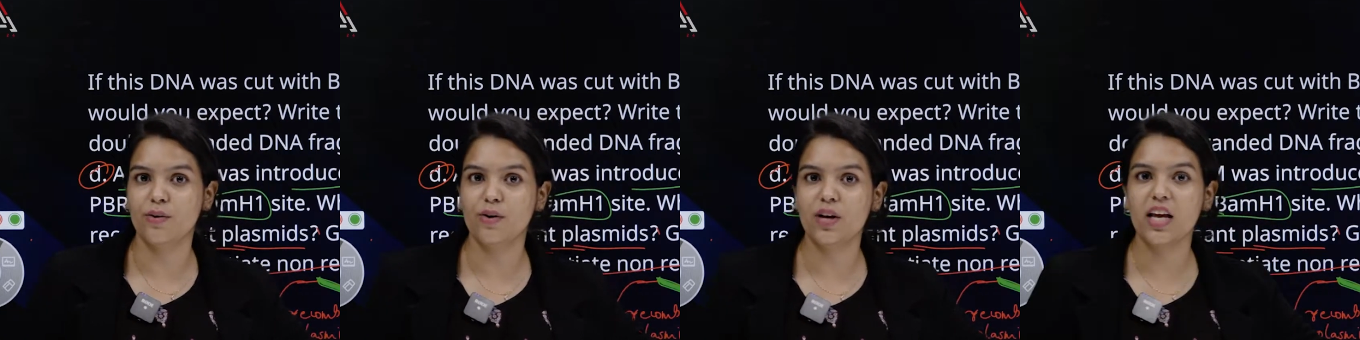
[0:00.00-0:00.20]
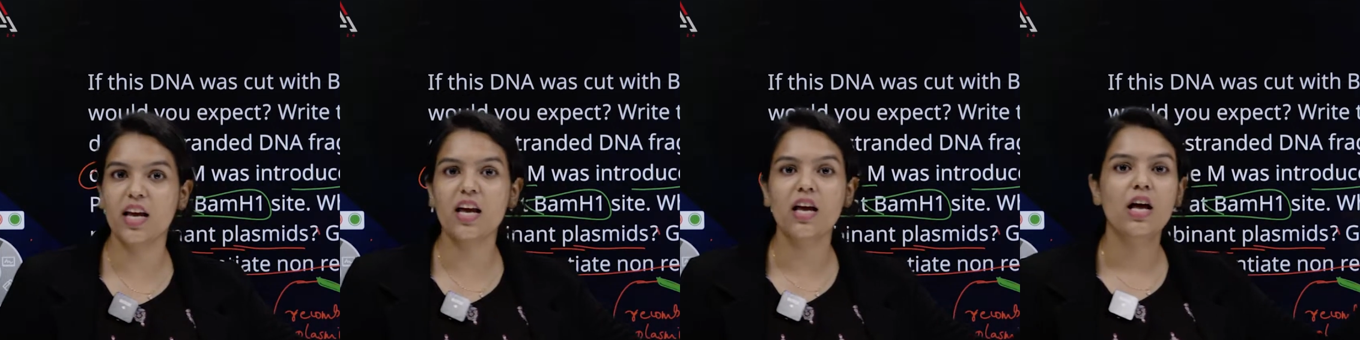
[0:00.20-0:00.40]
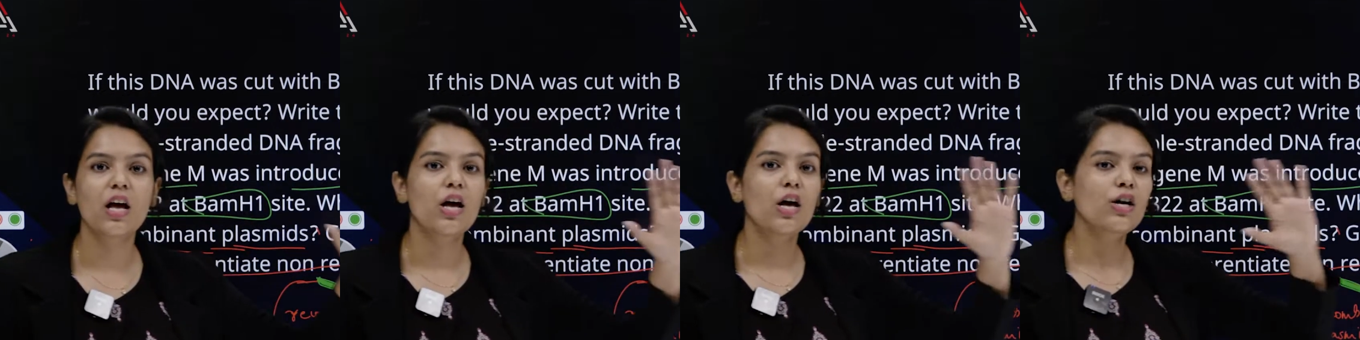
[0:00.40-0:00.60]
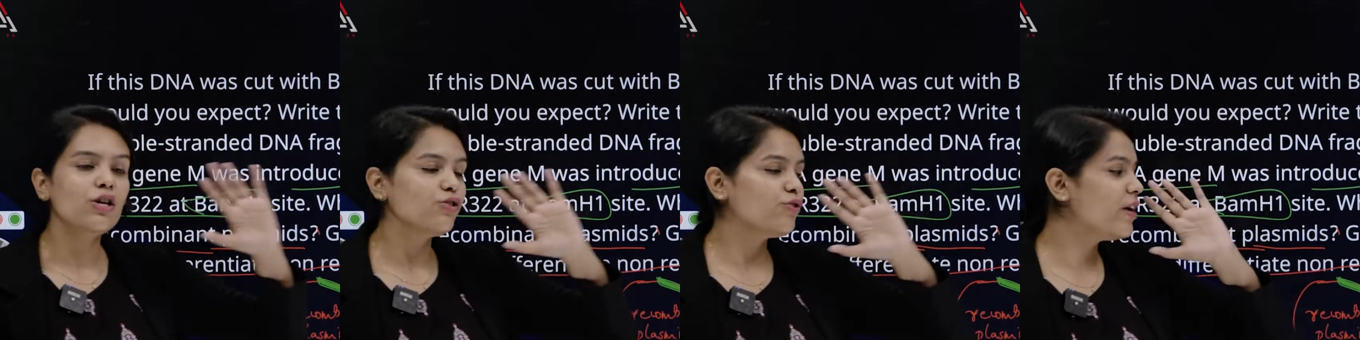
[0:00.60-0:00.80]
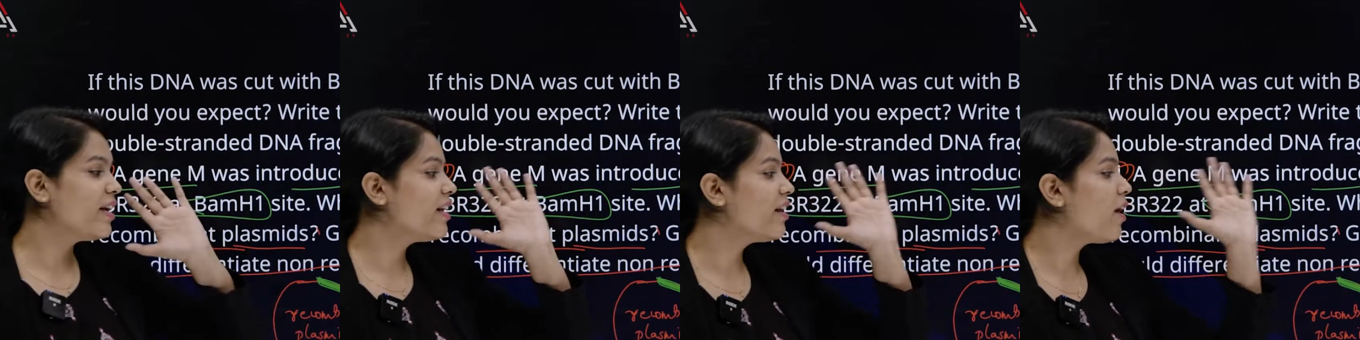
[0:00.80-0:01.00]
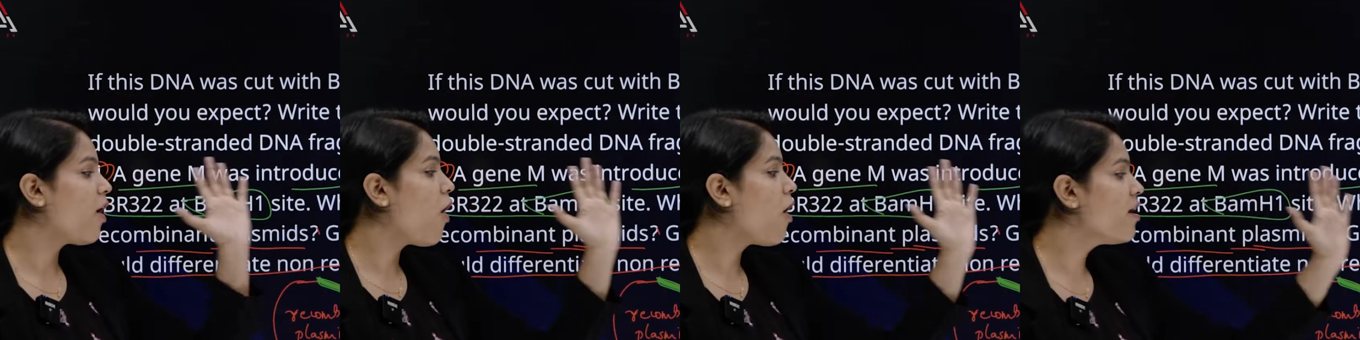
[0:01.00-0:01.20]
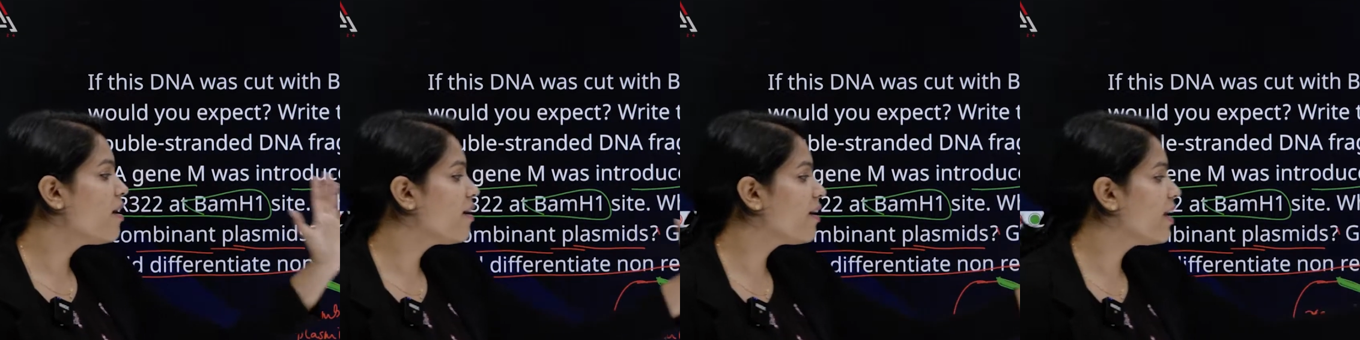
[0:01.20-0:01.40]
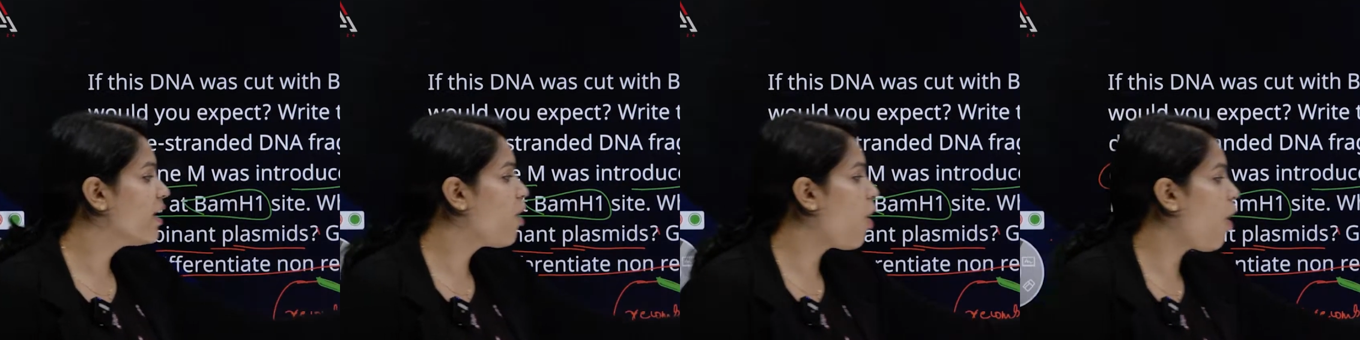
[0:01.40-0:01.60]
Okay, so in
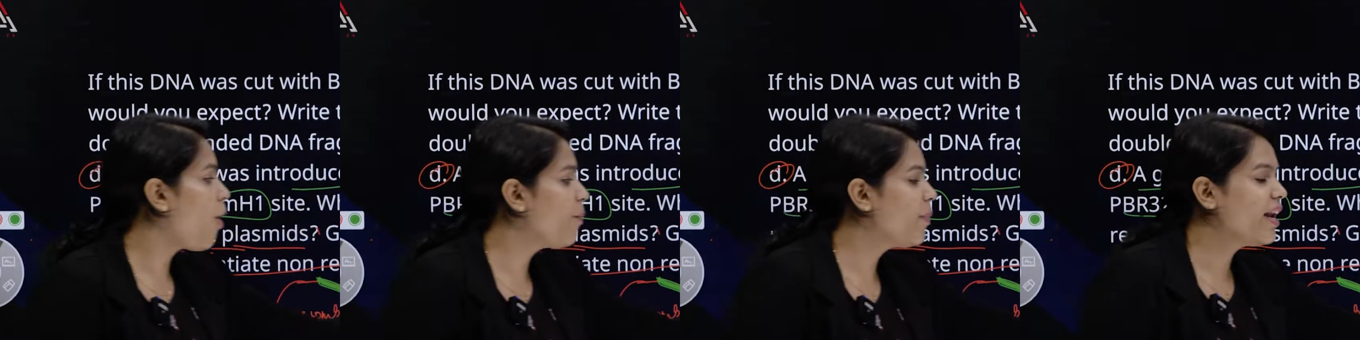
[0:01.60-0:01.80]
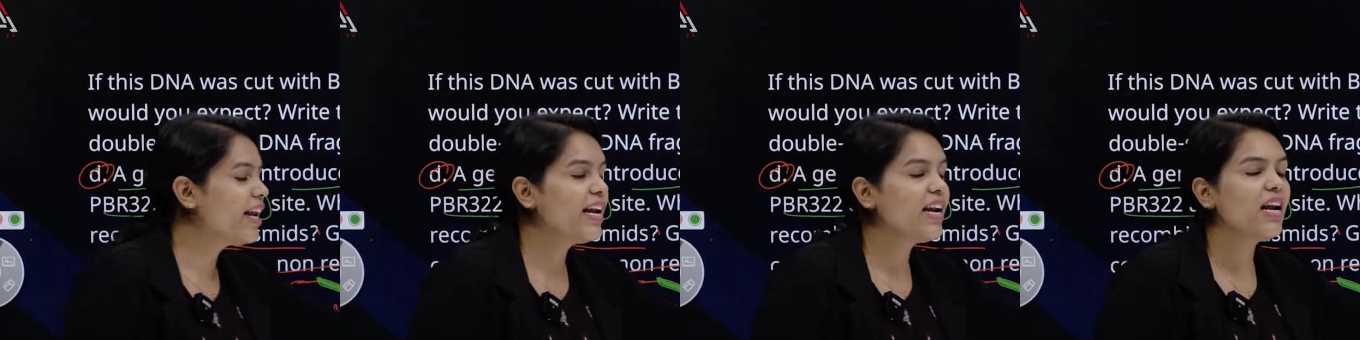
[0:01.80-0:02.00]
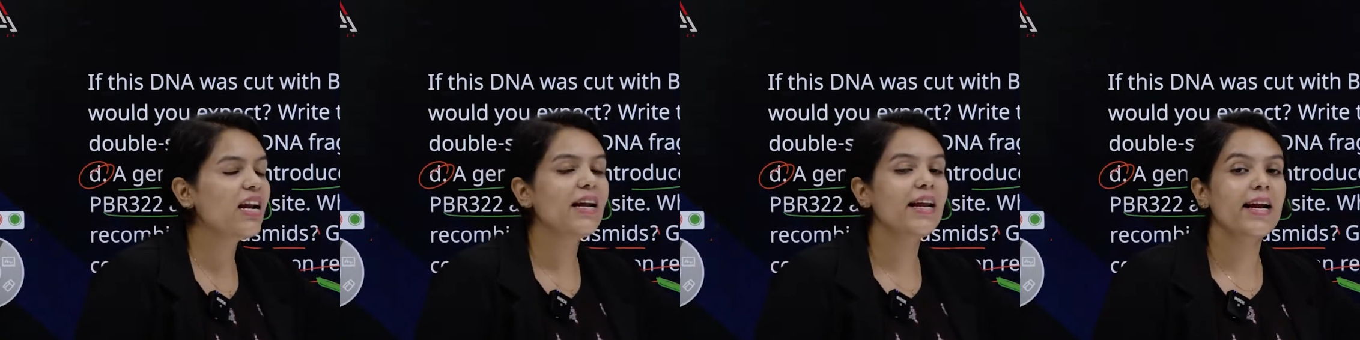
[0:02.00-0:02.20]
non-recombinant,